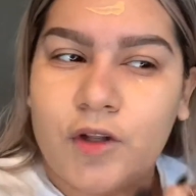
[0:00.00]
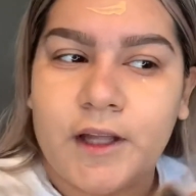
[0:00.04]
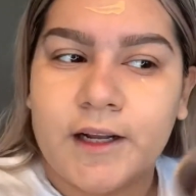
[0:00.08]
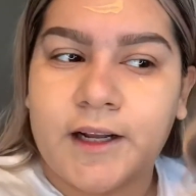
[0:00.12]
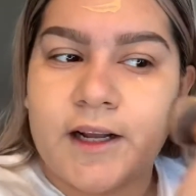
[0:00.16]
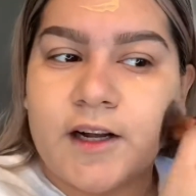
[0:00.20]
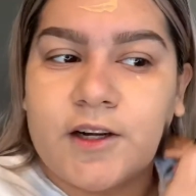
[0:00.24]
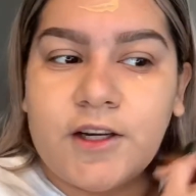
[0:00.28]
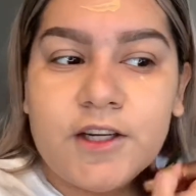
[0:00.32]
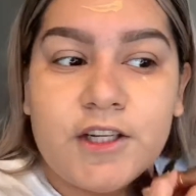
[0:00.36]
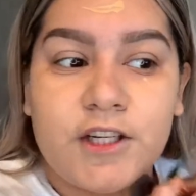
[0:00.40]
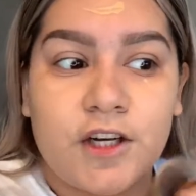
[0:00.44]

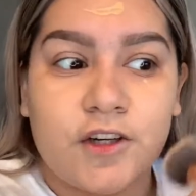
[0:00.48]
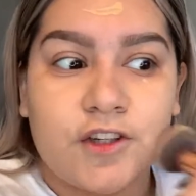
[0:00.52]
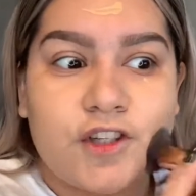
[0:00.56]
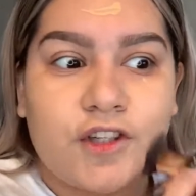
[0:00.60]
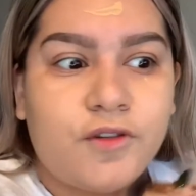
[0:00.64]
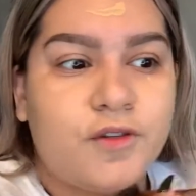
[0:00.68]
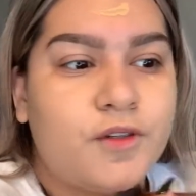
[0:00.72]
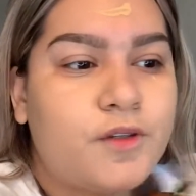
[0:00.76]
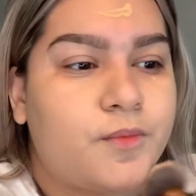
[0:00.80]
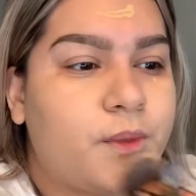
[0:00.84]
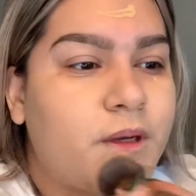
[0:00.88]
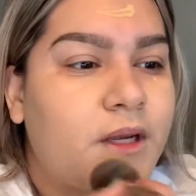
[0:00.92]
Like I could tell
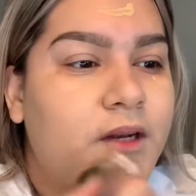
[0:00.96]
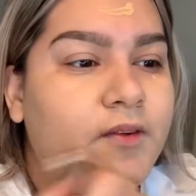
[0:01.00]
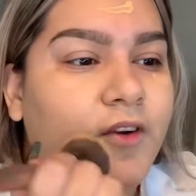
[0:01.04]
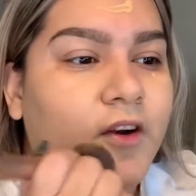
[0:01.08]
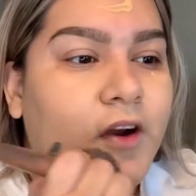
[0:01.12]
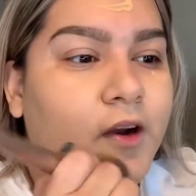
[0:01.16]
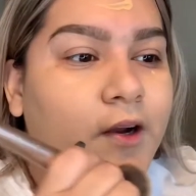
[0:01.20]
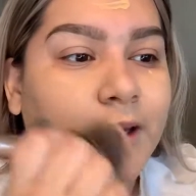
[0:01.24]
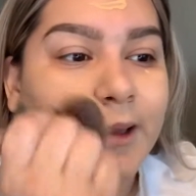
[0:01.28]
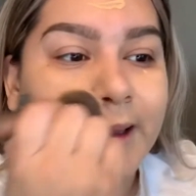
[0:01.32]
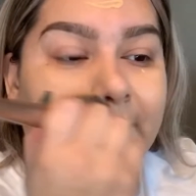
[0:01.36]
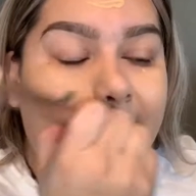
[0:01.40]
she was being
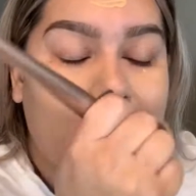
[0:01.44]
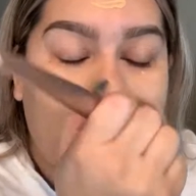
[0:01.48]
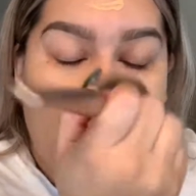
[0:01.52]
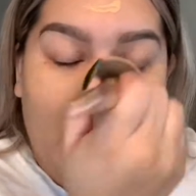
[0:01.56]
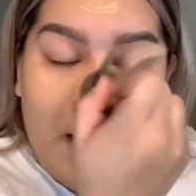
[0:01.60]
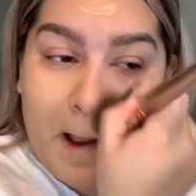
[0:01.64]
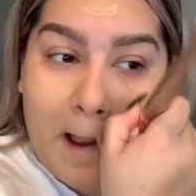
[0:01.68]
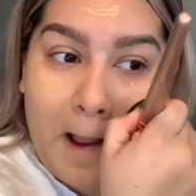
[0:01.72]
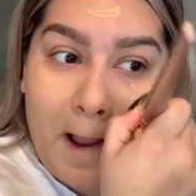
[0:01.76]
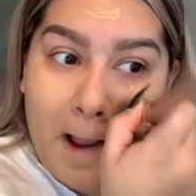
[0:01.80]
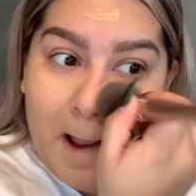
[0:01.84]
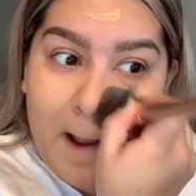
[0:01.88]
very
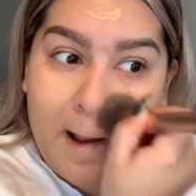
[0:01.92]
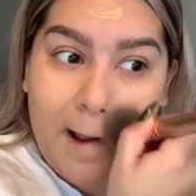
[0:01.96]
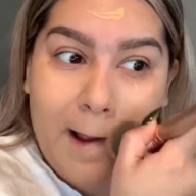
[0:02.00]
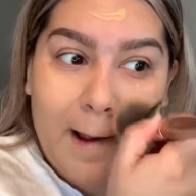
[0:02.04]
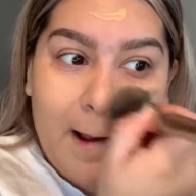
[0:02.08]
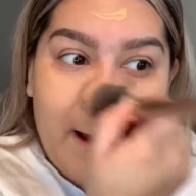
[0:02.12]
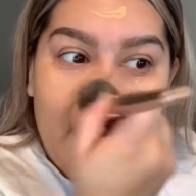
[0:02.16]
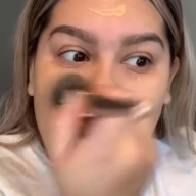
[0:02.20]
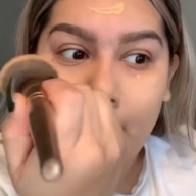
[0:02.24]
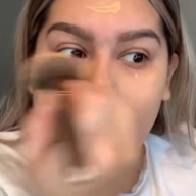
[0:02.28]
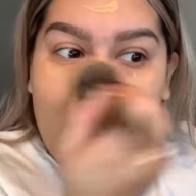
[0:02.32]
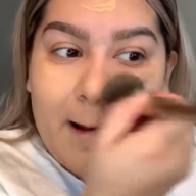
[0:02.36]
like,
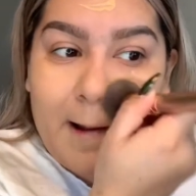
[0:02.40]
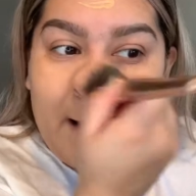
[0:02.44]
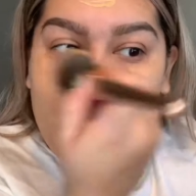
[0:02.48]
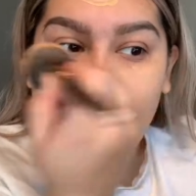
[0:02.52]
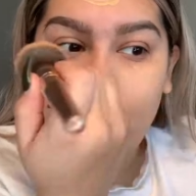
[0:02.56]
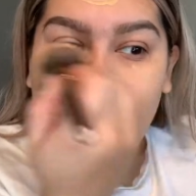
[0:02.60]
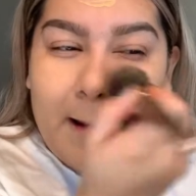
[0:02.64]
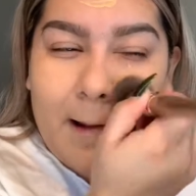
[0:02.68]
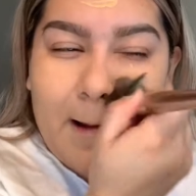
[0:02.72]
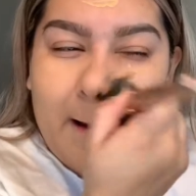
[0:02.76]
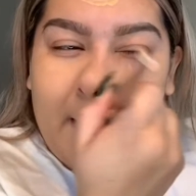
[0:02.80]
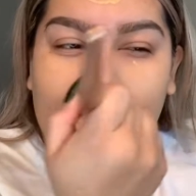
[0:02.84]

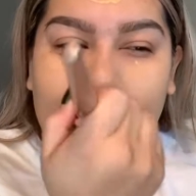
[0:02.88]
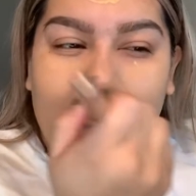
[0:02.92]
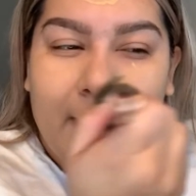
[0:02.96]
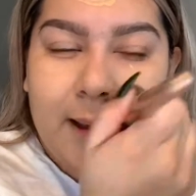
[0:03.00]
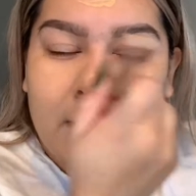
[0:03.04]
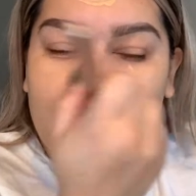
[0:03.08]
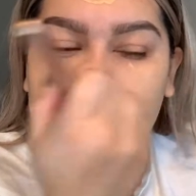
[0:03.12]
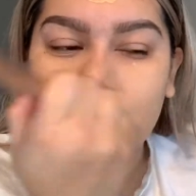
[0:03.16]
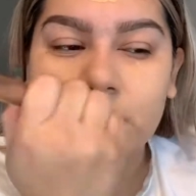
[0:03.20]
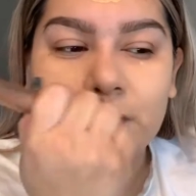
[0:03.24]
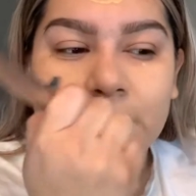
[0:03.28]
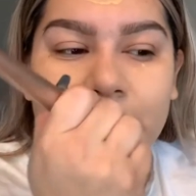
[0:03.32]
you
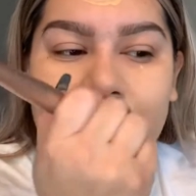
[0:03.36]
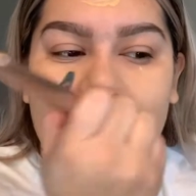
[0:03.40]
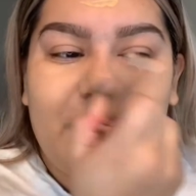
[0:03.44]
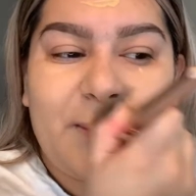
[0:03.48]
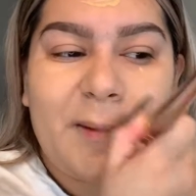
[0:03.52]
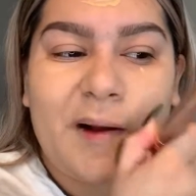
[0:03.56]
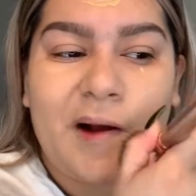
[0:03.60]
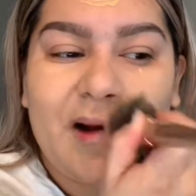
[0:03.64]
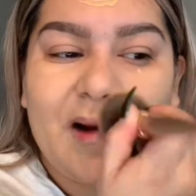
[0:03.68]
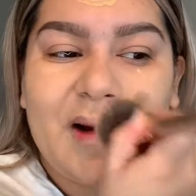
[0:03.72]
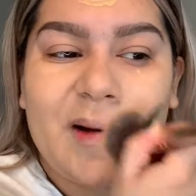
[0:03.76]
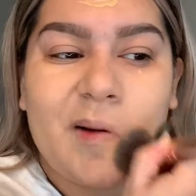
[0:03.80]
know, sweet
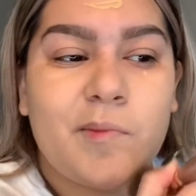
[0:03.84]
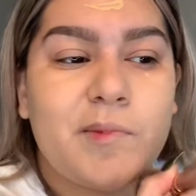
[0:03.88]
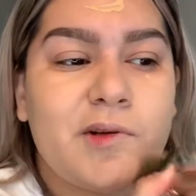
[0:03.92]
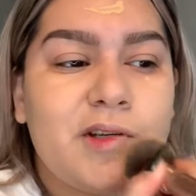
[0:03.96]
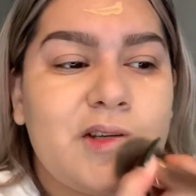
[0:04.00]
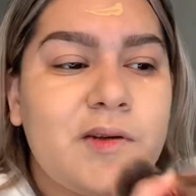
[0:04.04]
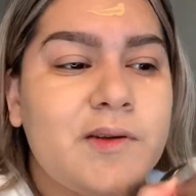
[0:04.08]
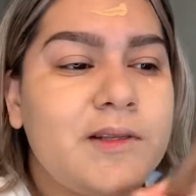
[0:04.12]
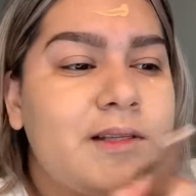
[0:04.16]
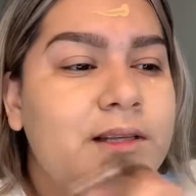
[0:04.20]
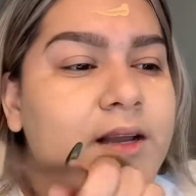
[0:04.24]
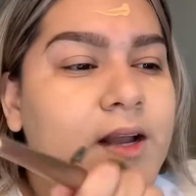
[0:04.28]
about it. But
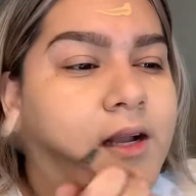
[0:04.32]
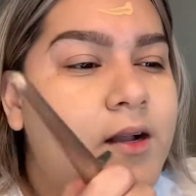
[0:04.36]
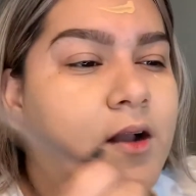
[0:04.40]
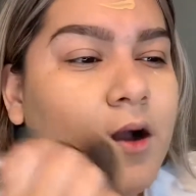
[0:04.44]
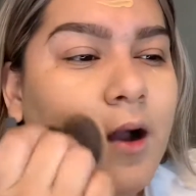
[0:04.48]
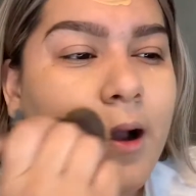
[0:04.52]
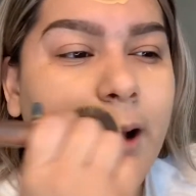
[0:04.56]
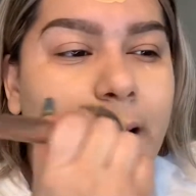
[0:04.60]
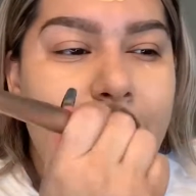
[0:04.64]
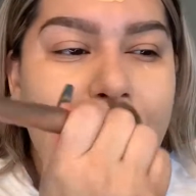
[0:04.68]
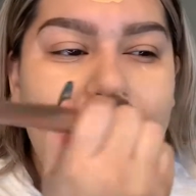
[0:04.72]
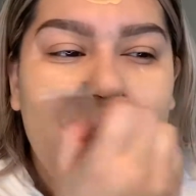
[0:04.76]
she was like,
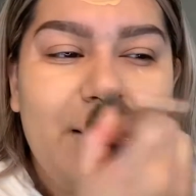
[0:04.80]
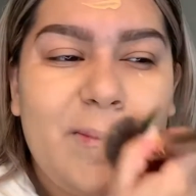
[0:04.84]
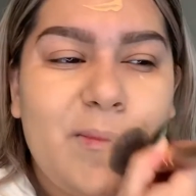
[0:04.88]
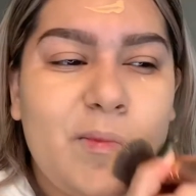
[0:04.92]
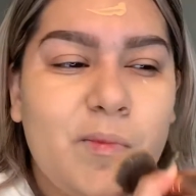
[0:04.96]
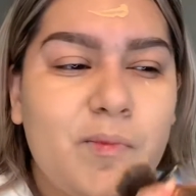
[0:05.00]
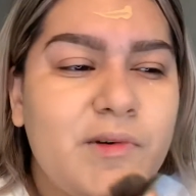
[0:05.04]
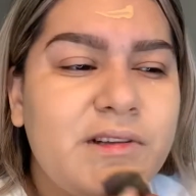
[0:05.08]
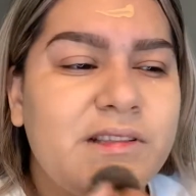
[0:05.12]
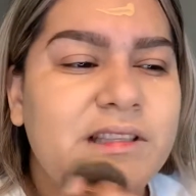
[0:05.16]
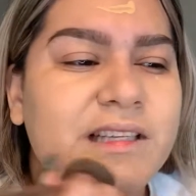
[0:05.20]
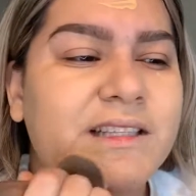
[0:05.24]

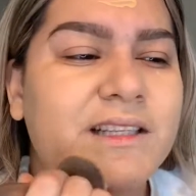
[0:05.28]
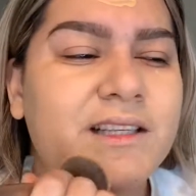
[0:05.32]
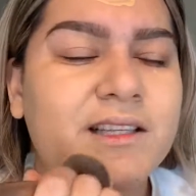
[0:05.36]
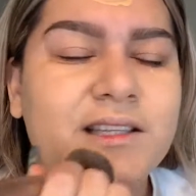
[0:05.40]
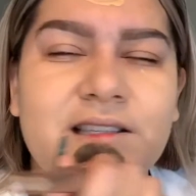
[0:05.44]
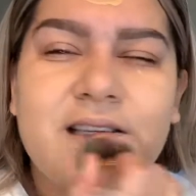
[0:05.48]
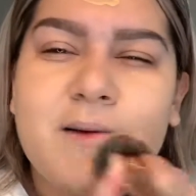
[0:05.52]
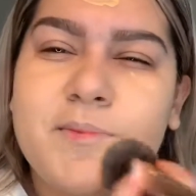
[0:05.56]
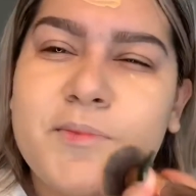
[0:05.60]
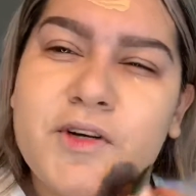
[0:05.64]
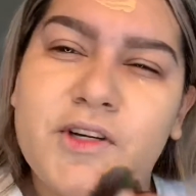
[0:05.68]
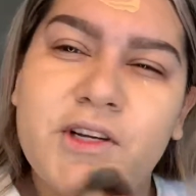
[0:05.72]
was it the
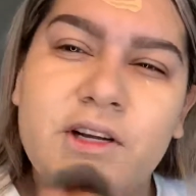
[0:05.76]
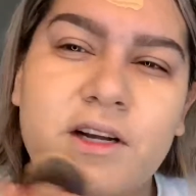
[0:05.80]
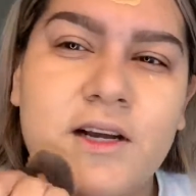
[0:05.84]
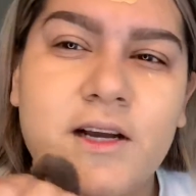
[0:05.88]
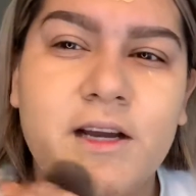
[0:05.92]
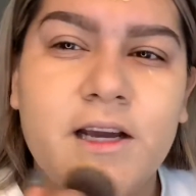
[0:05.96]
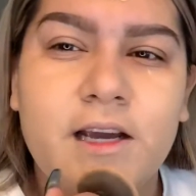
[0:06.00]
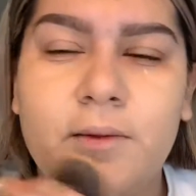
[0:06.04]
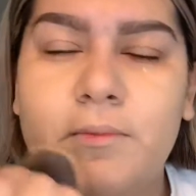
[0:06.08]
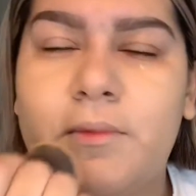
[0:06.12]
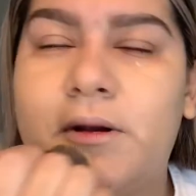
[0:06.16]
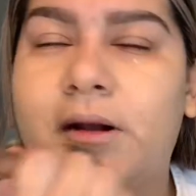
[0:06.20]

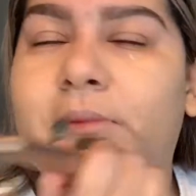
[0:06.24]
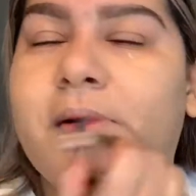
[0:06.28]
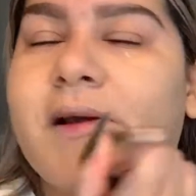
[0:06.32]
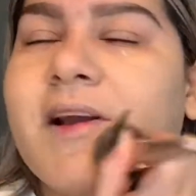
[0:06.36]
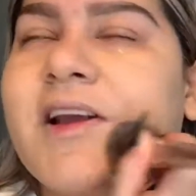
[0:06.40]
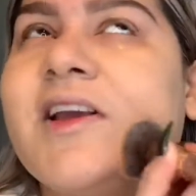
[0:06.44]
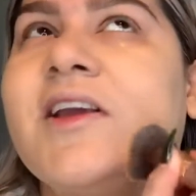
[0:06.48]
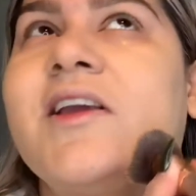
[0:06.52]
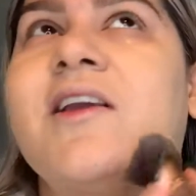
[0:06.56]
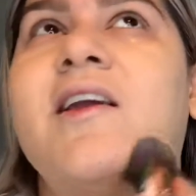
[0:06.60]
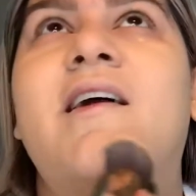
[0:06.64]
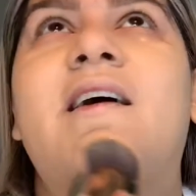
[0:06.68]
summertime? And I'm
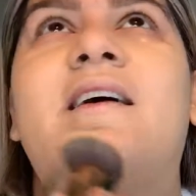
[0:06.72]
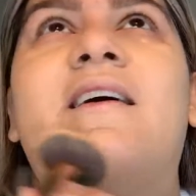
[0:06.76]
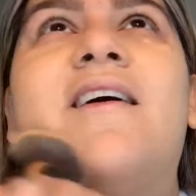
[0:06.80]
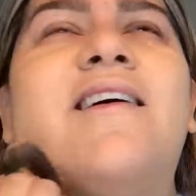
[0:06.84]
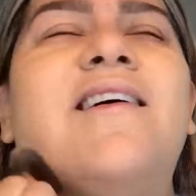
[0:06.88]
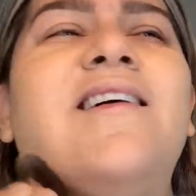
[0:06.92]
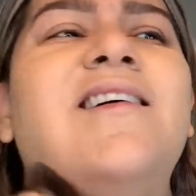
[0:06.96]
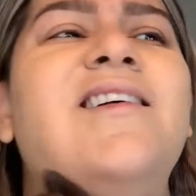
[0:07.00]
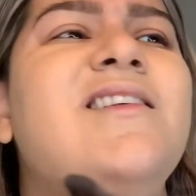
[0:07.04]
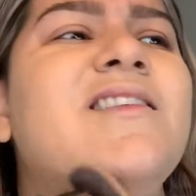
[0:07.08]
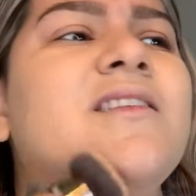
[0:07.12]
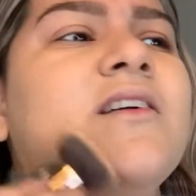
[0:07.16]
like,
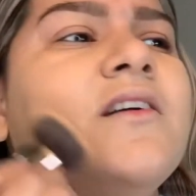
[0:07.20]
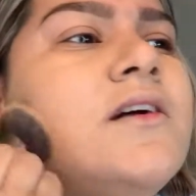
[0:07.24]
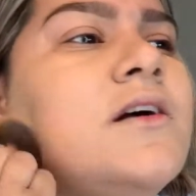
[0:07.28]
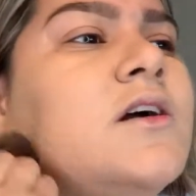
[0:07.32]
yeah.